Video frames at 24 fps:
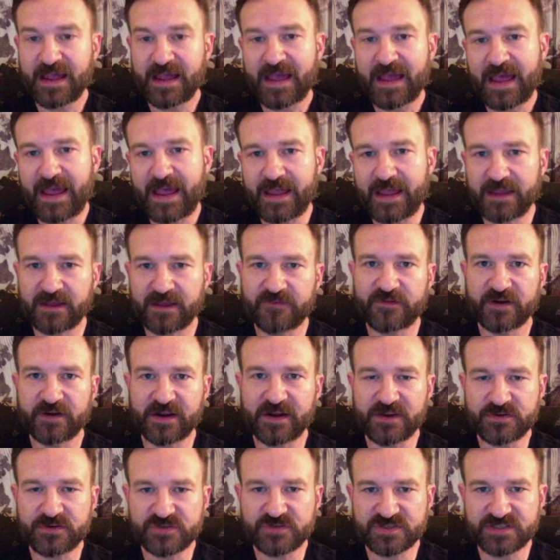Hey, if you're
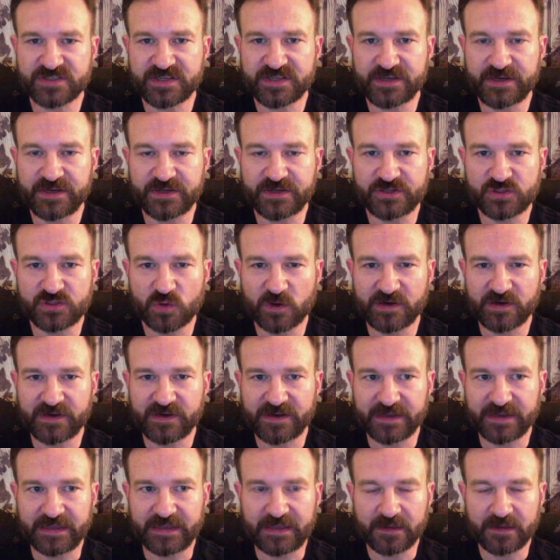interested in
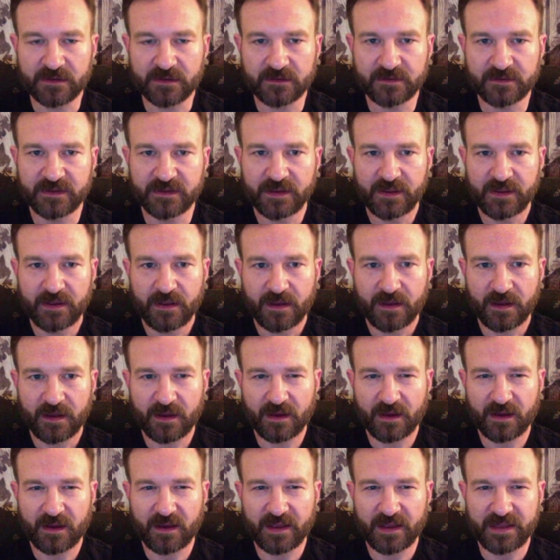joining a guild
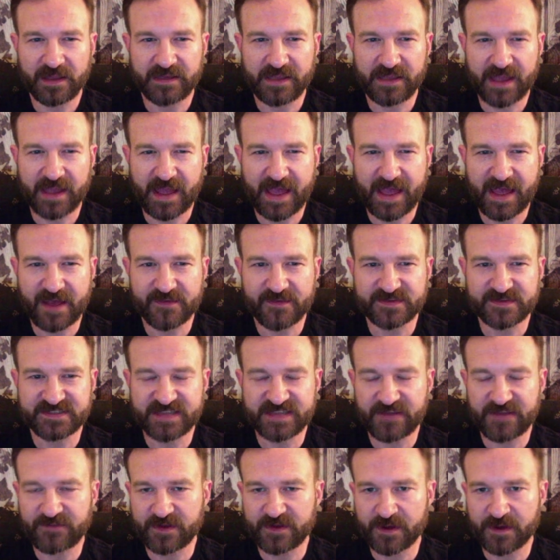and you have
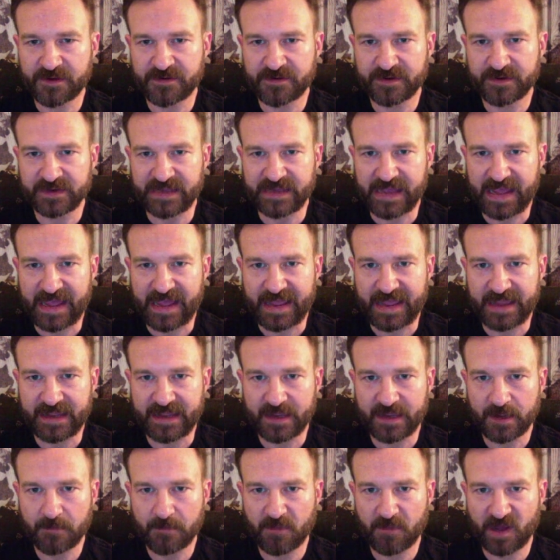
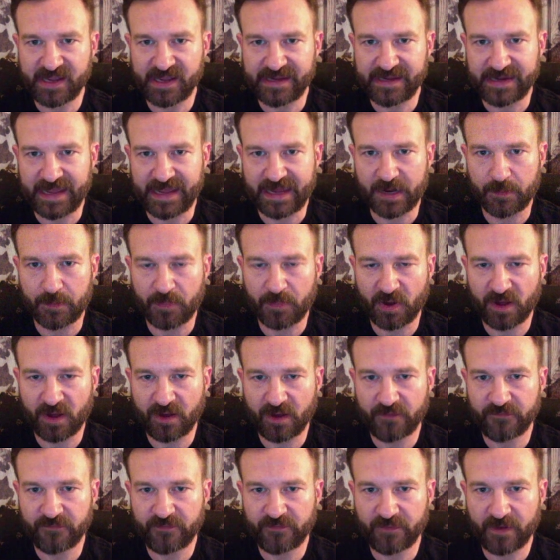700k might and
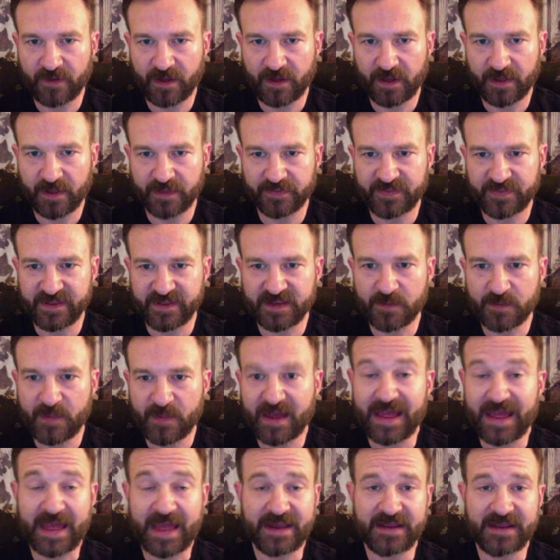above, think
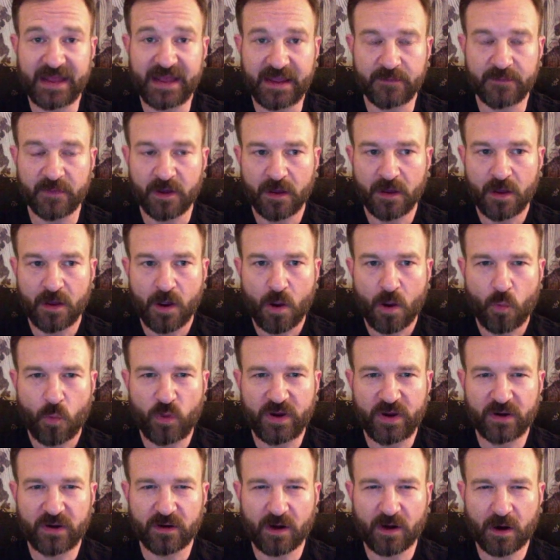about endgame.
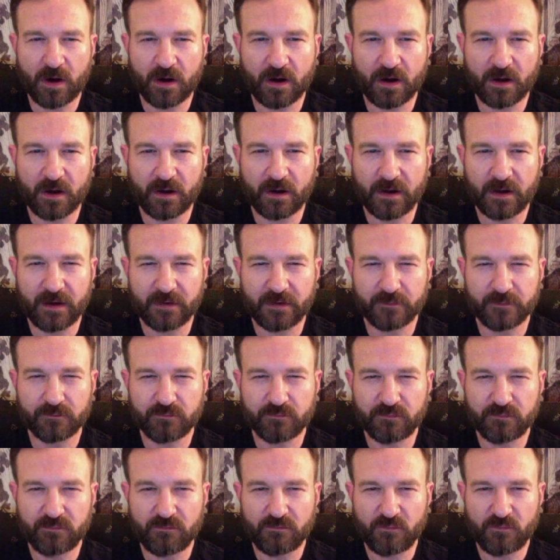We are
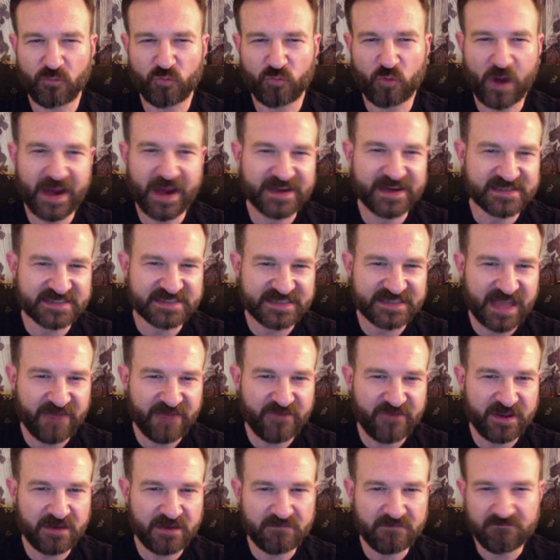rank
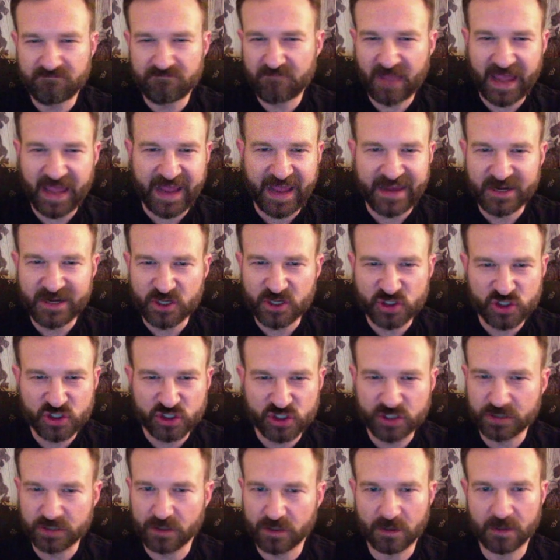7,
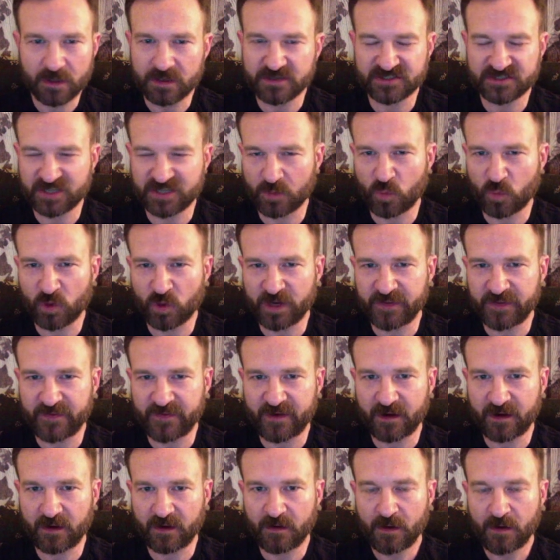8-ish, somewhere in
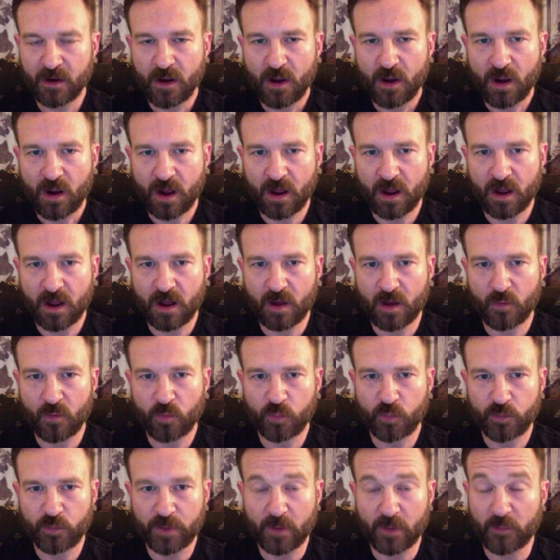there,
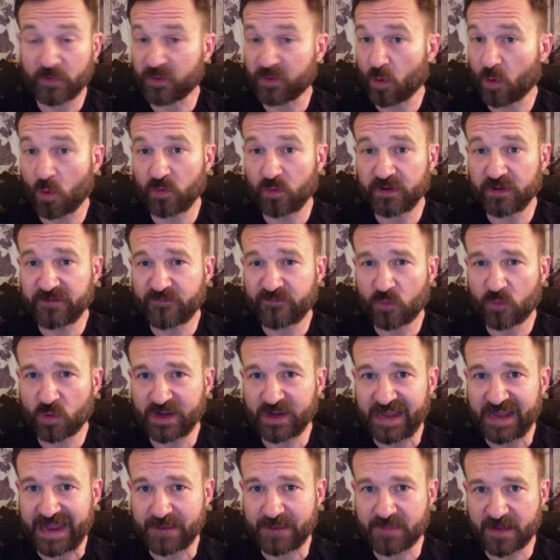but with only
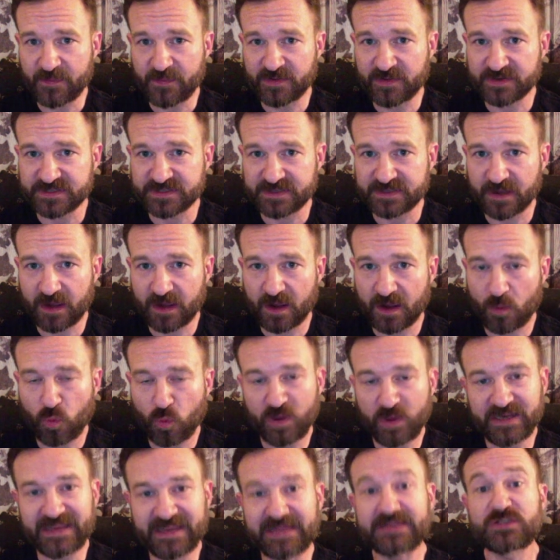48 members. We
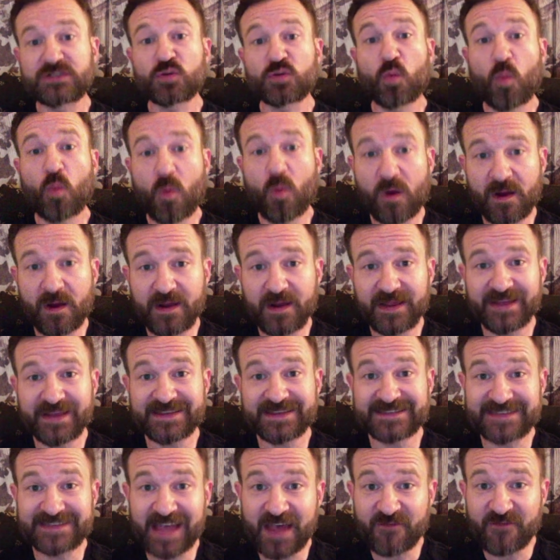need
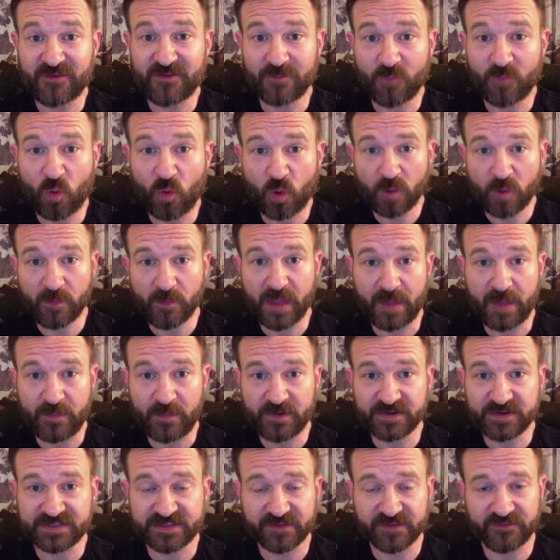27 more
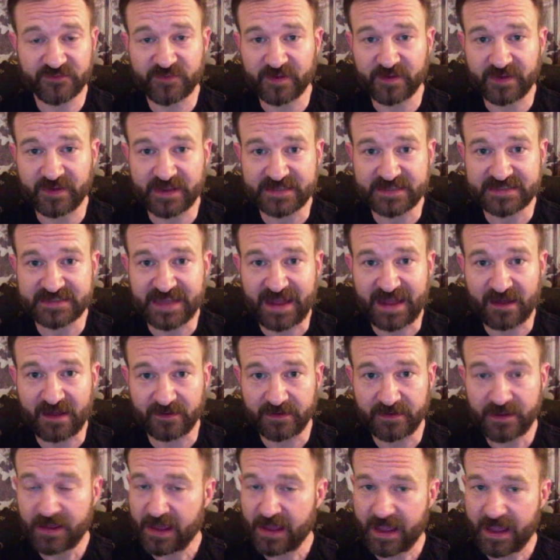members to fill us
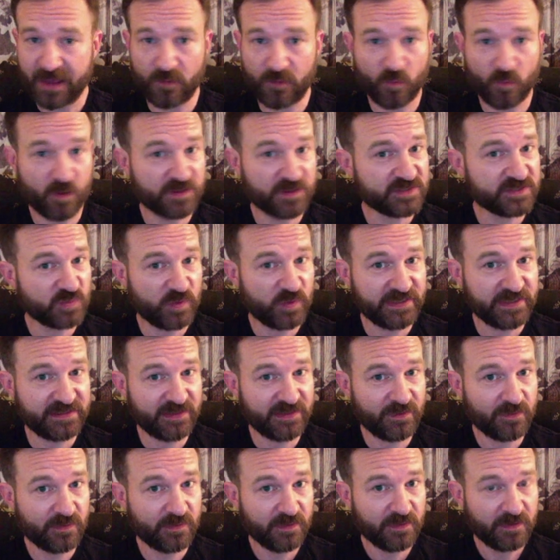out, and once we
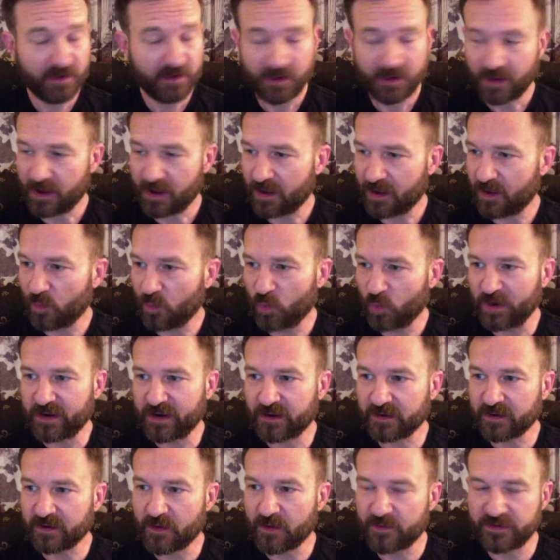do, we
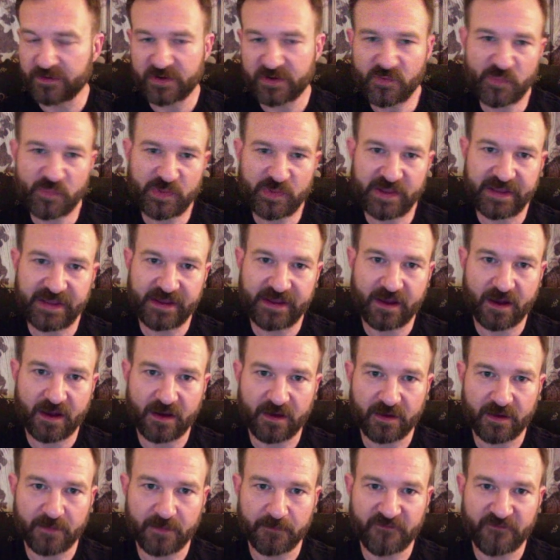are going to be
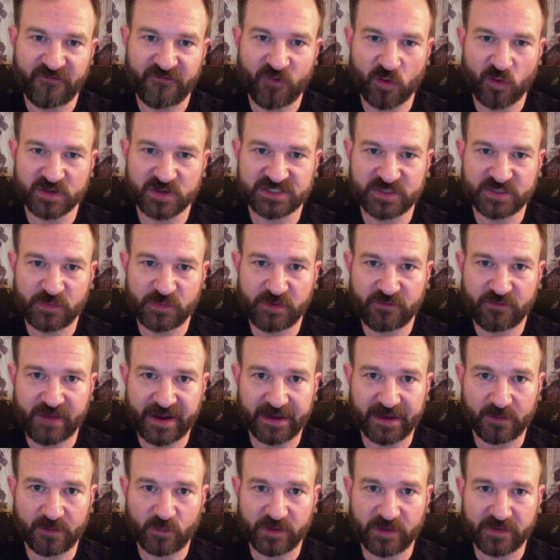a force to be
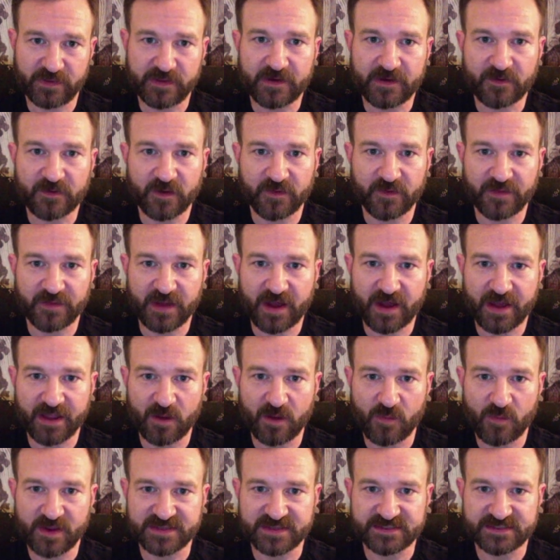reckoned with here on the
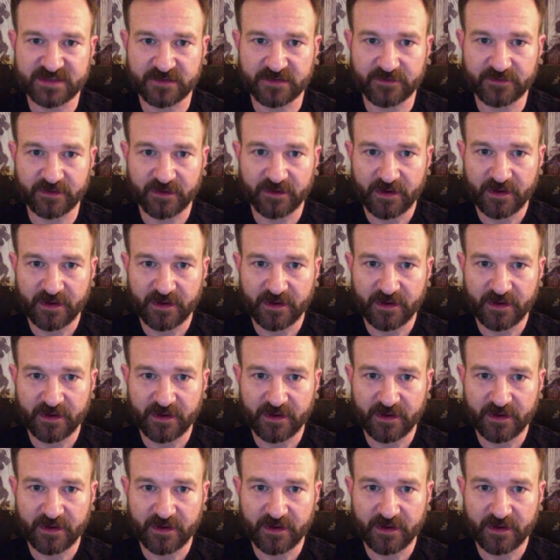iOS server.